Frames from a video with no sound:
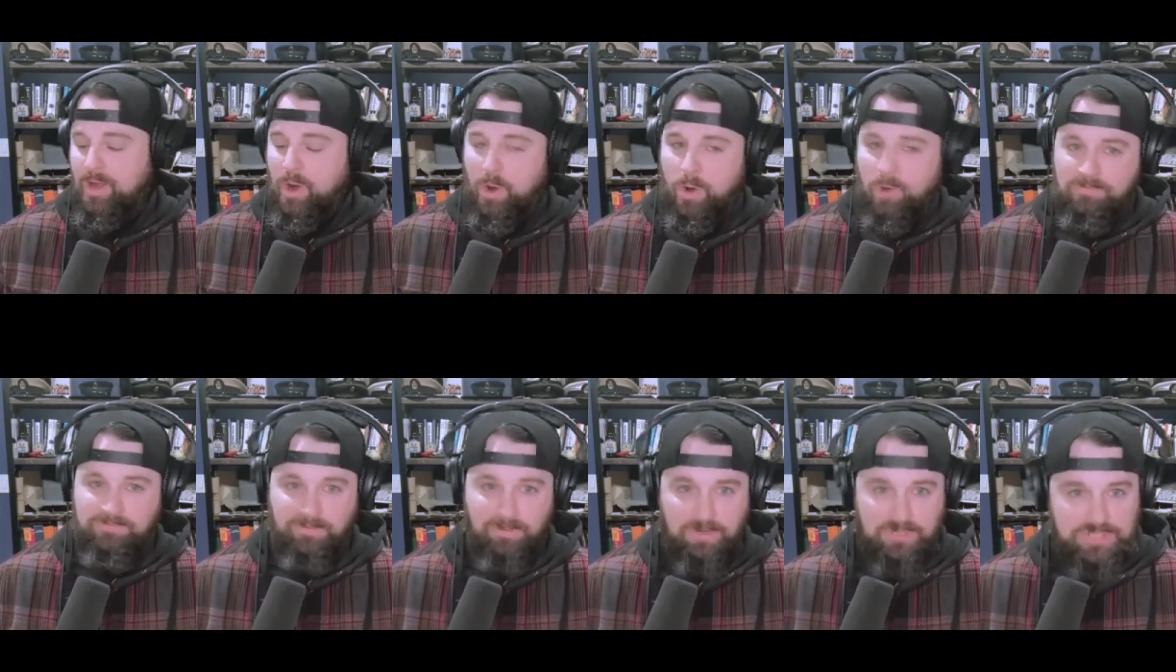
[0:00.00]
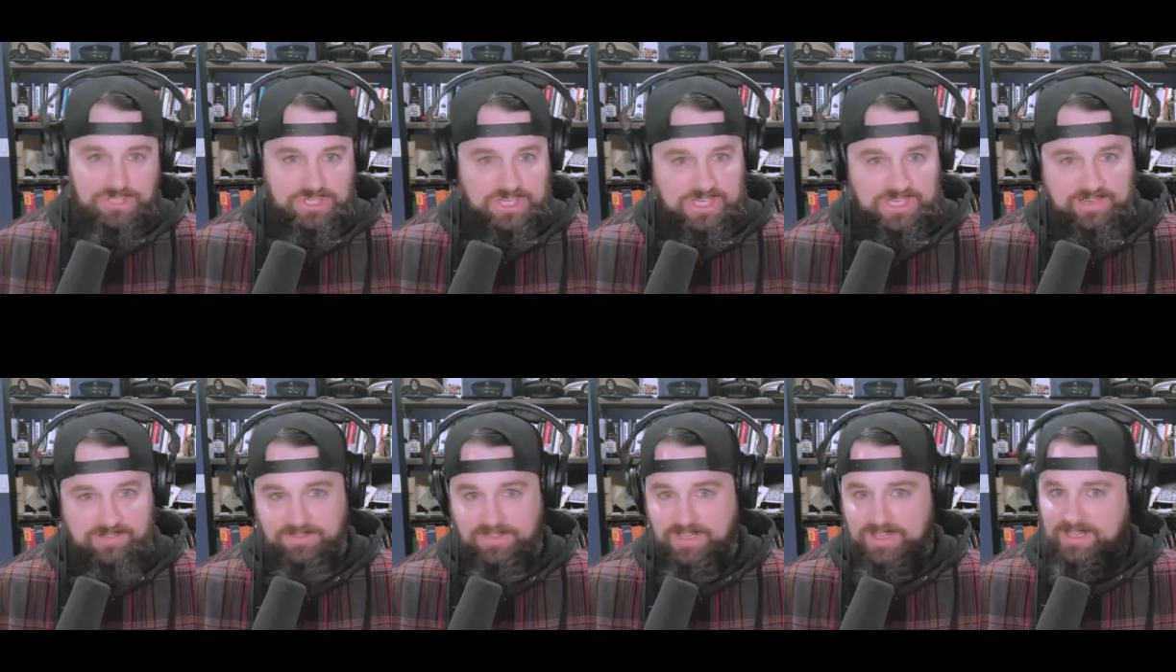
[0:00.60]

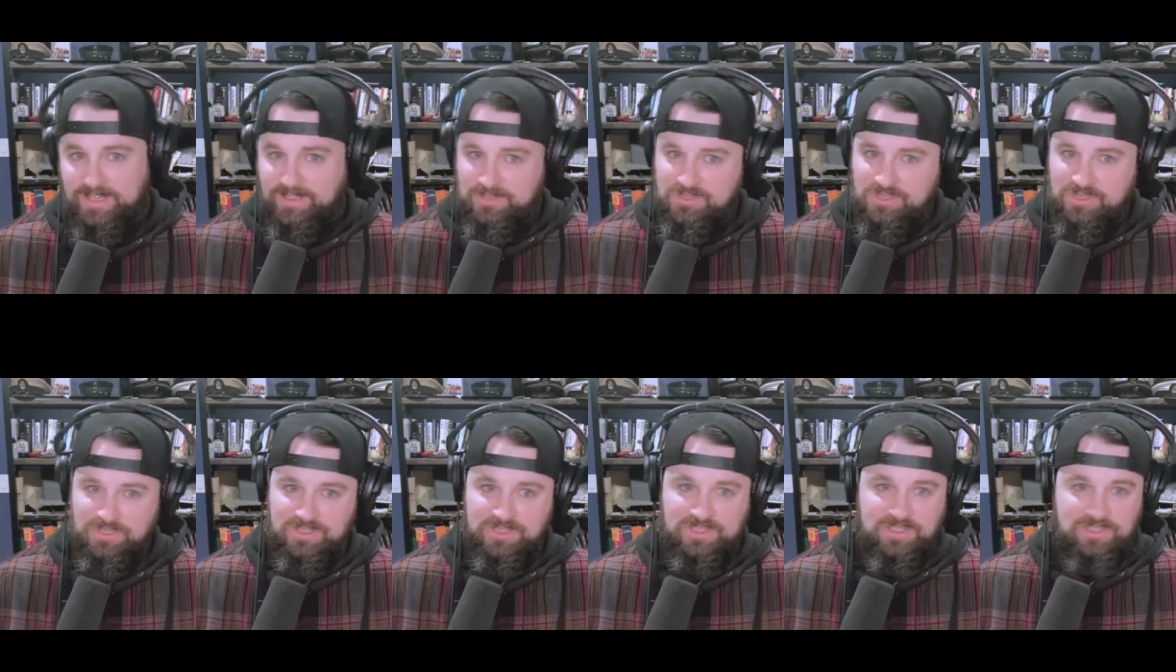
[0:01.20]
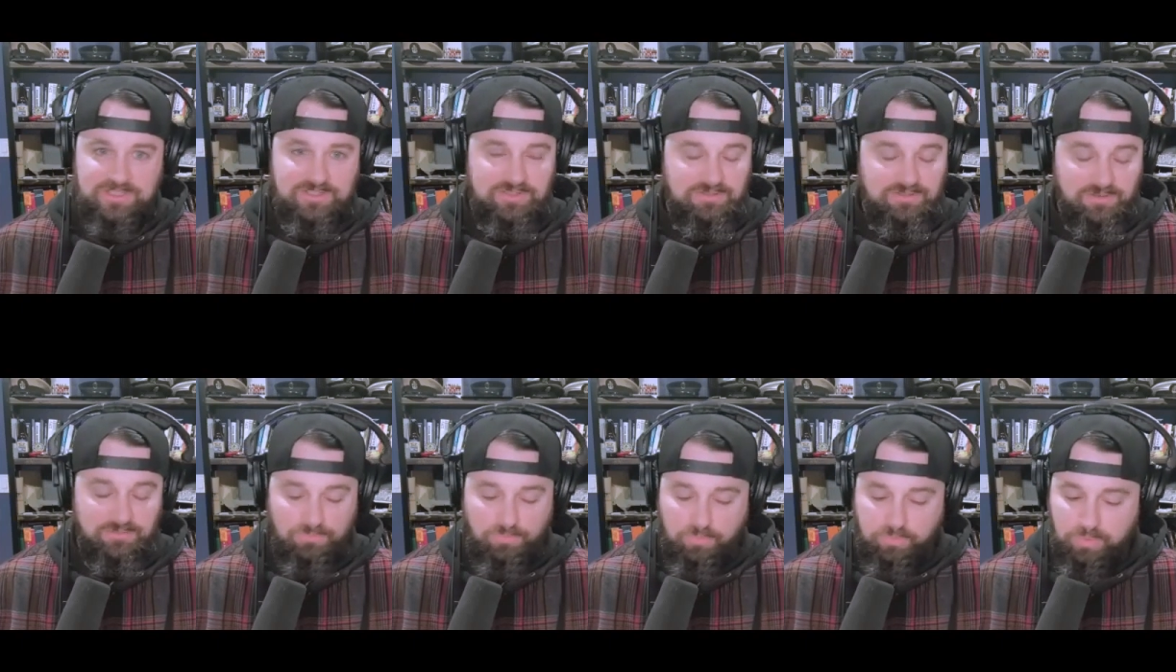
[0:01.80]
overachieving, just
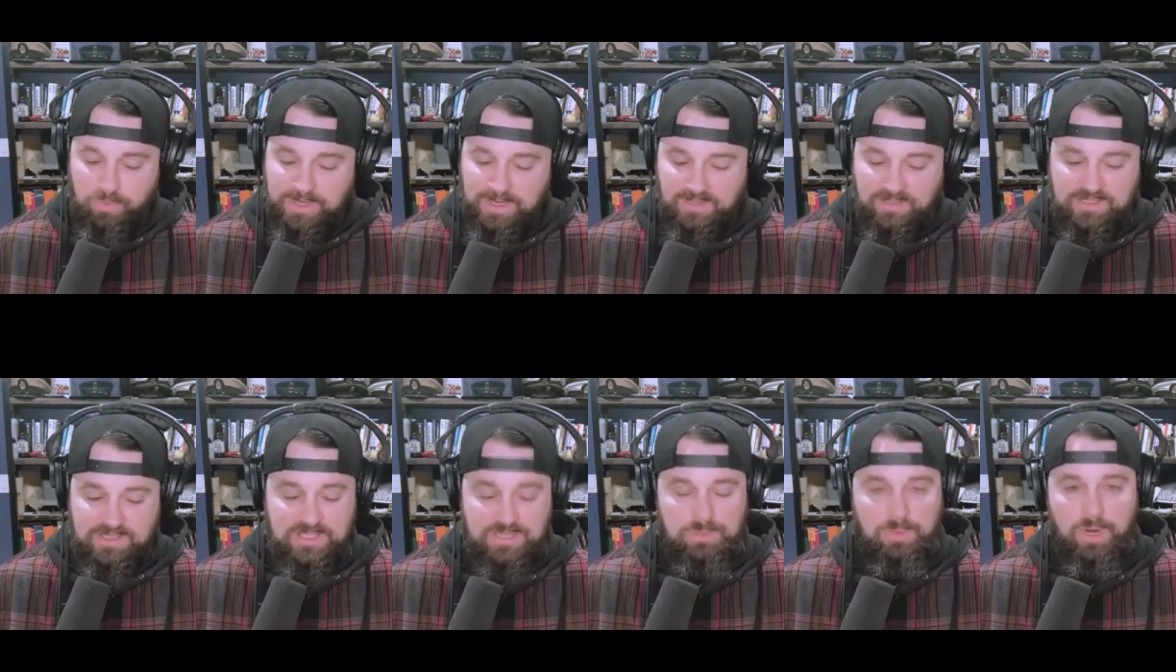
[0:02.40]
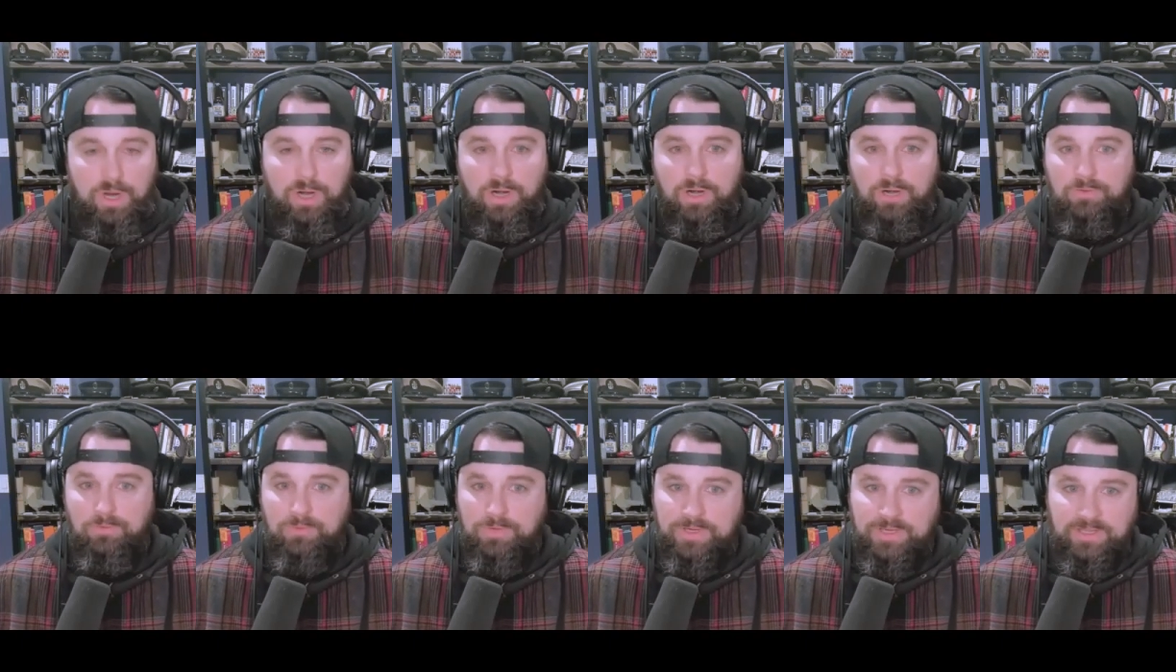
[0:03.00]
really smart,
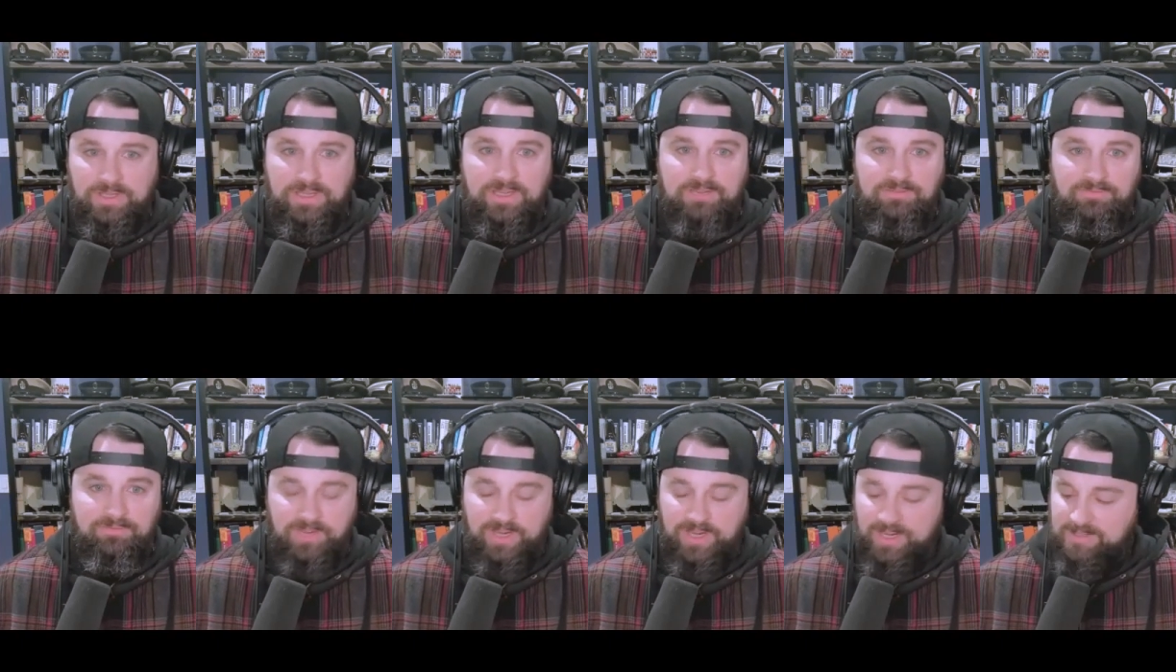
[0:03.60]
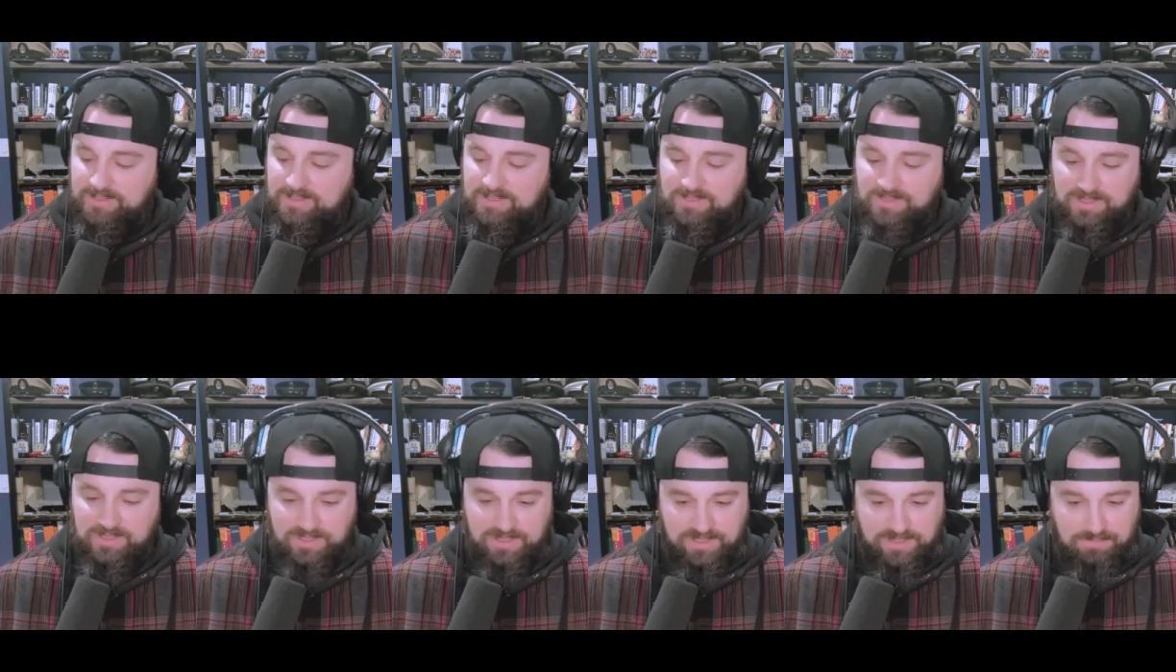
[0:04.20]
really advanced,
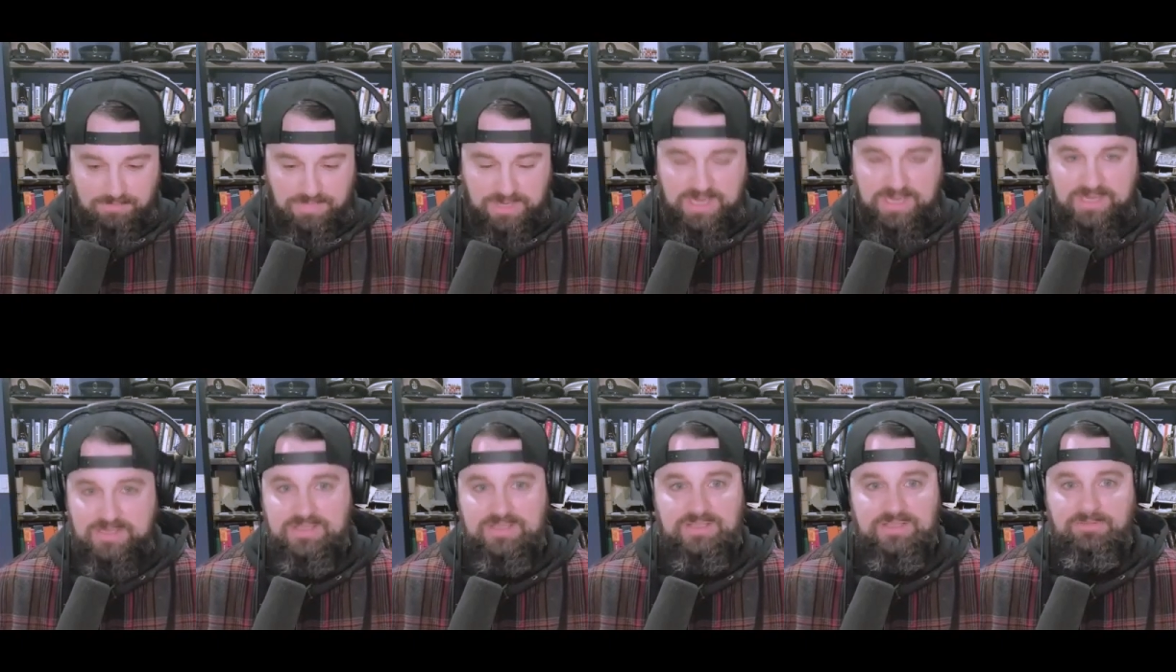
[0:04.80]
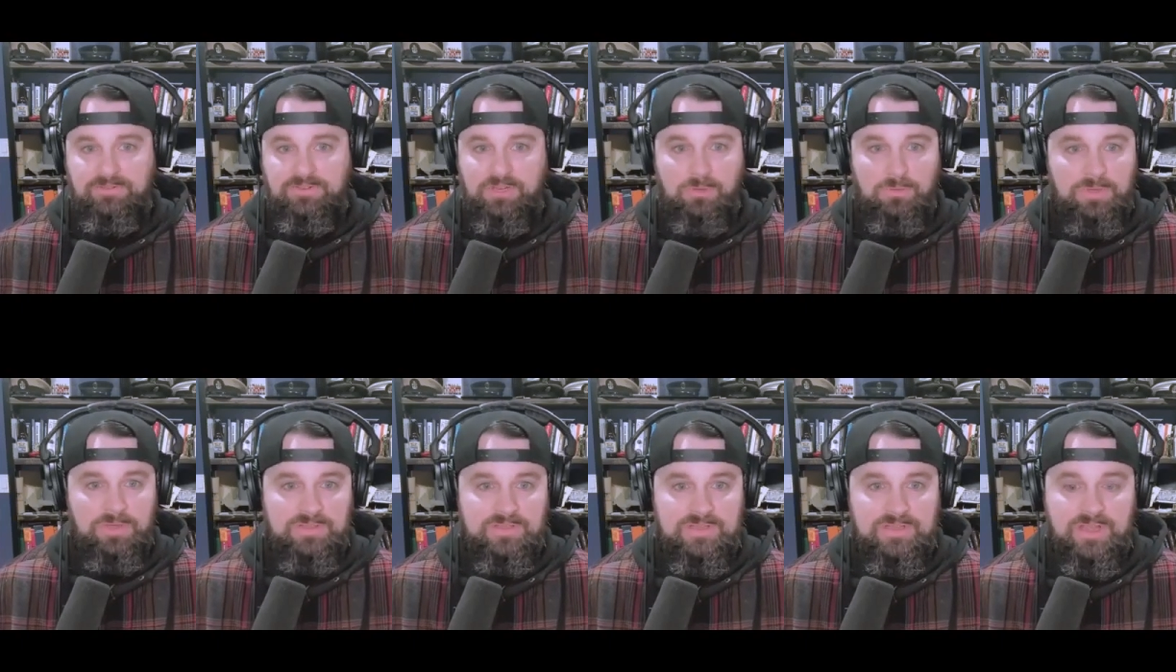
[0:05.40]
just beasts of
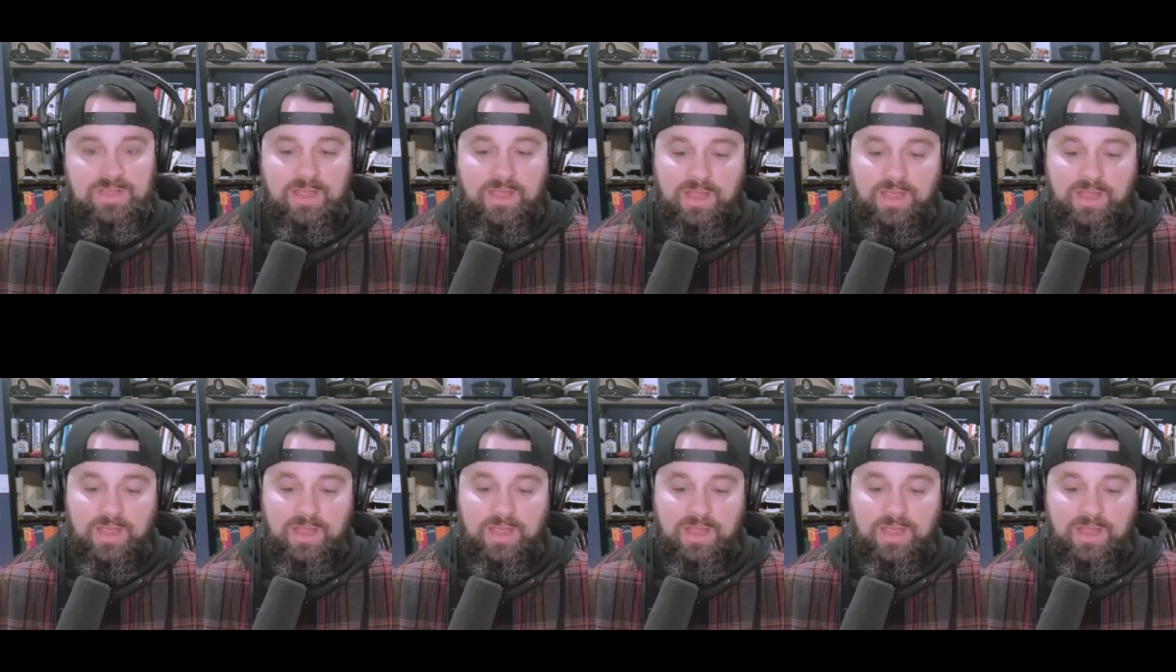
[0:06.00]
humans.